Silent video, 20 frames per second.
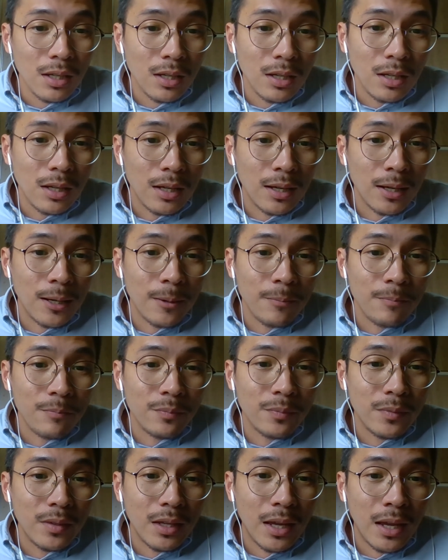
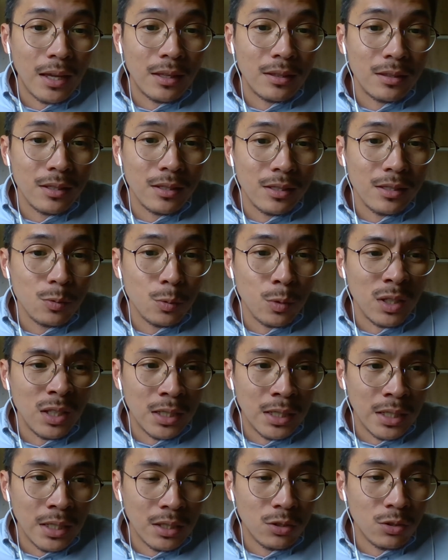And this will
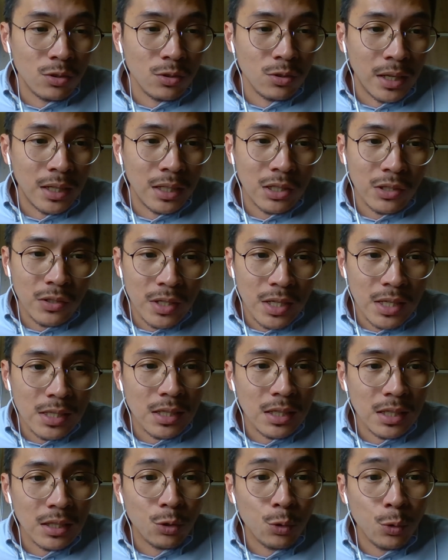lead to an increase
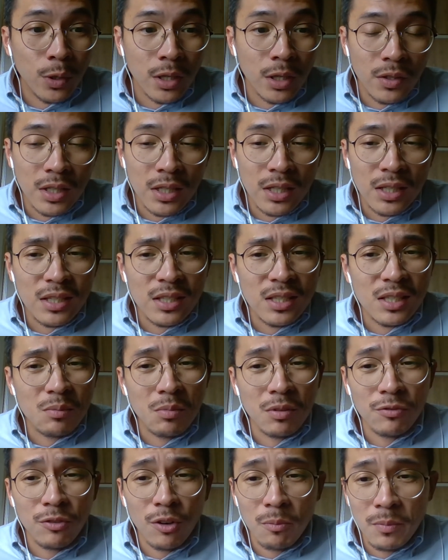in queries
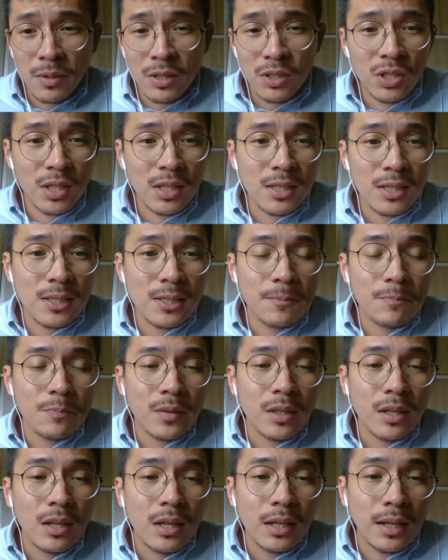before purchase.
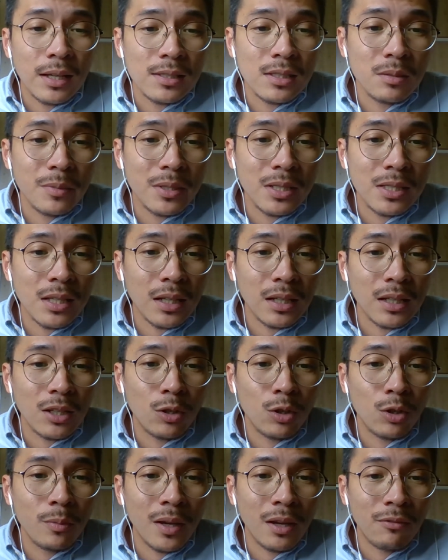Customers stuck at
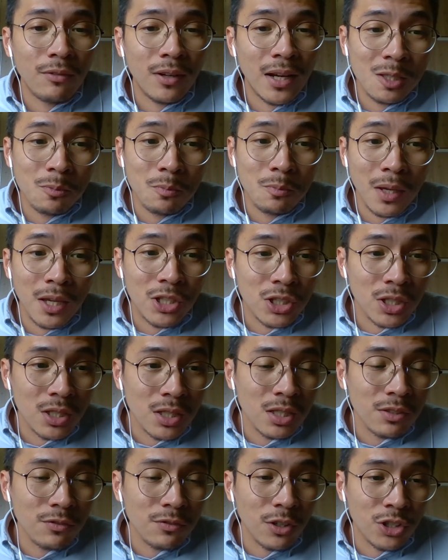home have less
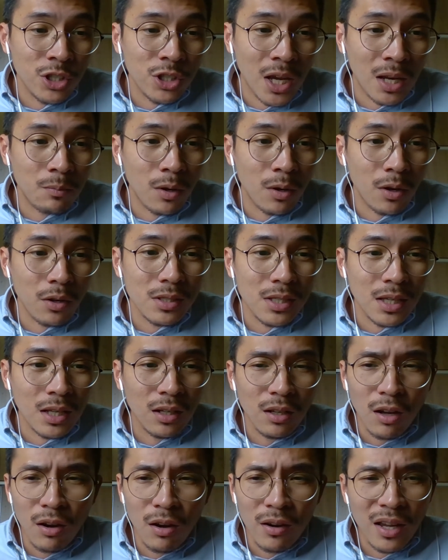patience for chatbots and
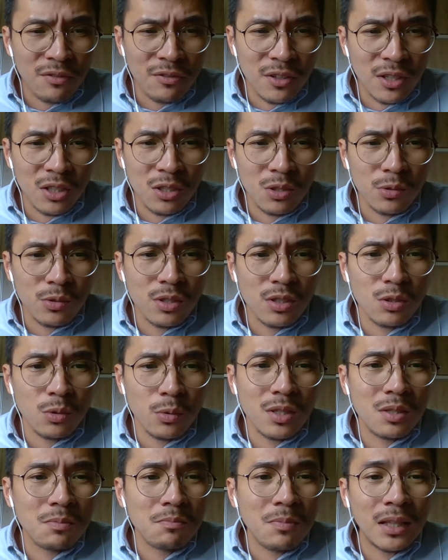long FAQs, so
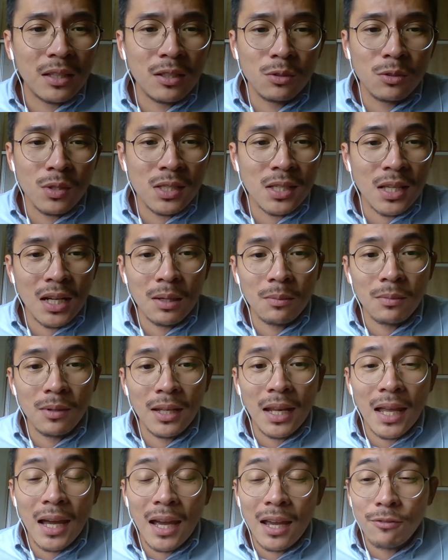it's better to set up a
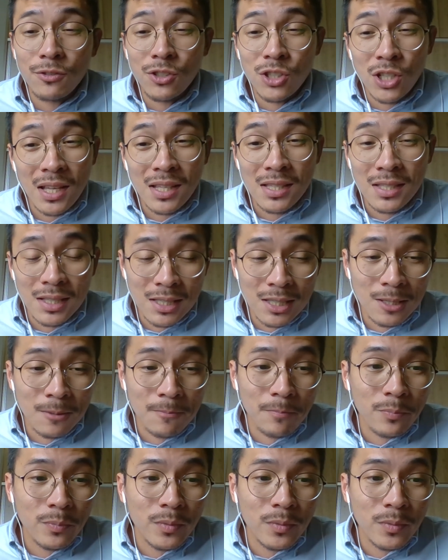live chat system.